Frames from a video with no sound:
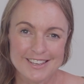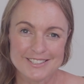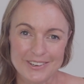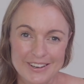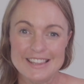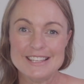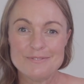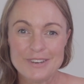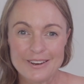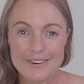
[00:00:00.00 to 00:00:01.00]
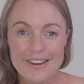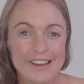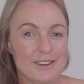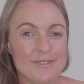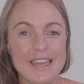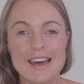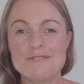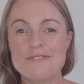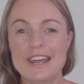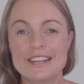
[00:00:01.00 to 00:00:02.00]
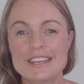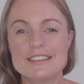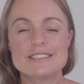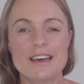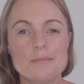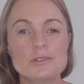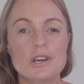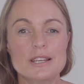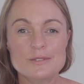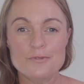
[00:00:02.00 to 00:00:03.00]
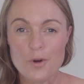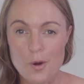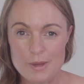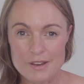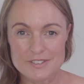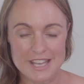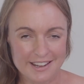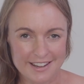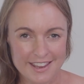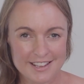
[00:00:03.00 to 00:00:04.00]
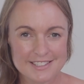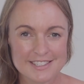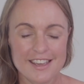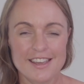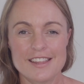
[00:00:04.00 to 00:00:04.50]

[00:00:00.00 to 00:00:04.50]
So, in this video, I'm going to be unveiling some transformative techniques